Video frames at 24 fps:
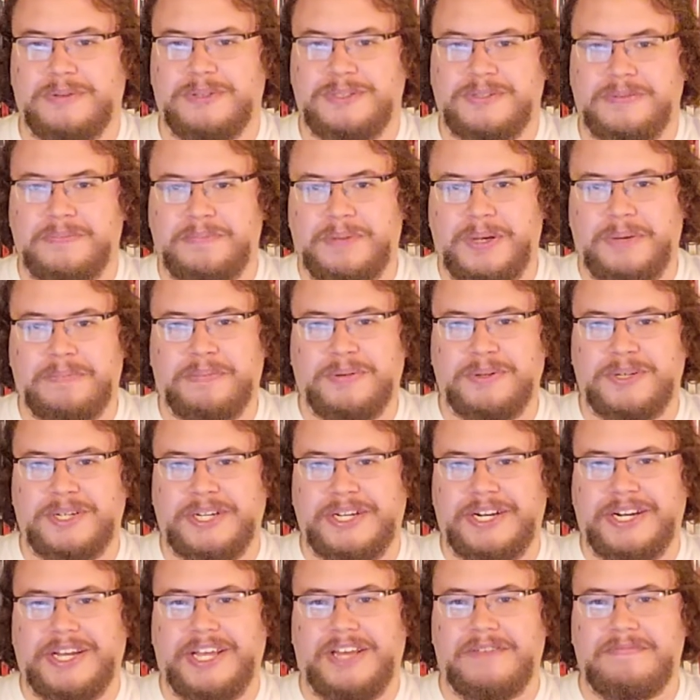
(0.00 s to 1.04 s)
Some people are
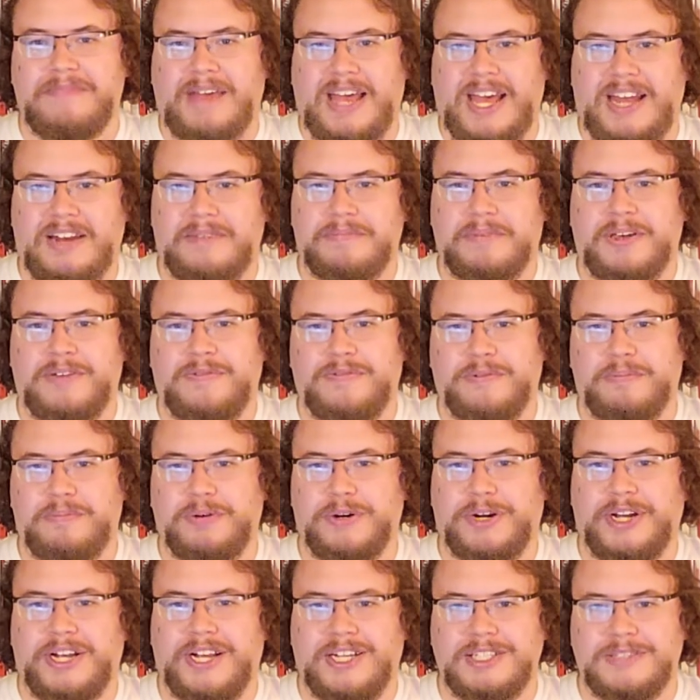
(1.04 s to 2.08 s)
gonna get mad at me for
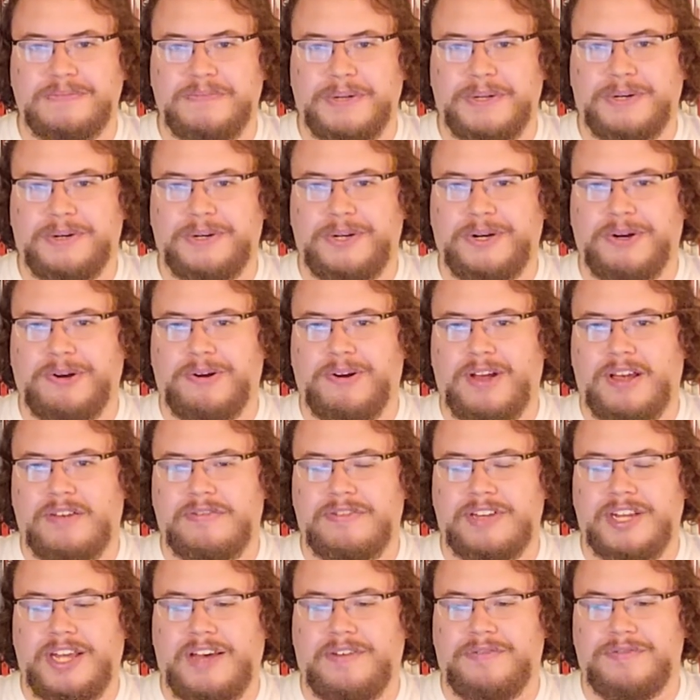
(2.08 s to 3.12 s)
putting I Spit on Your Grave
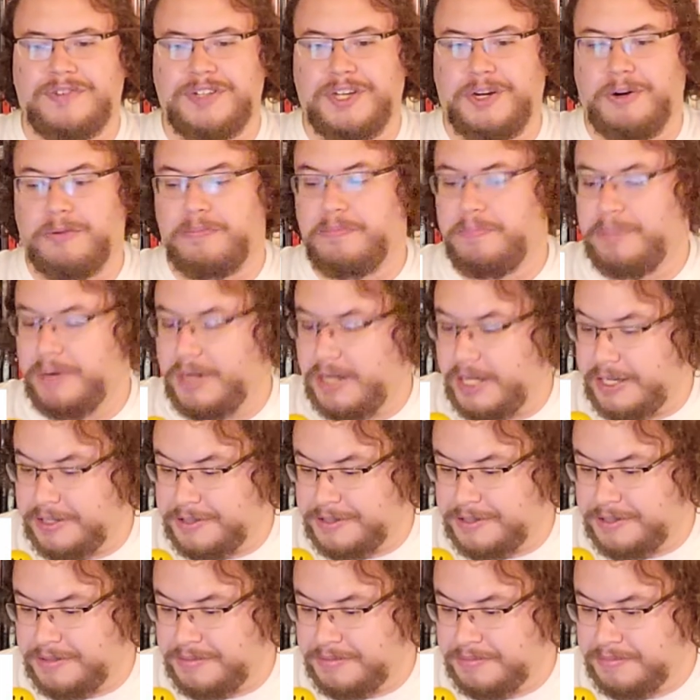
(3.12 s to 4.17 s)
in F tier, but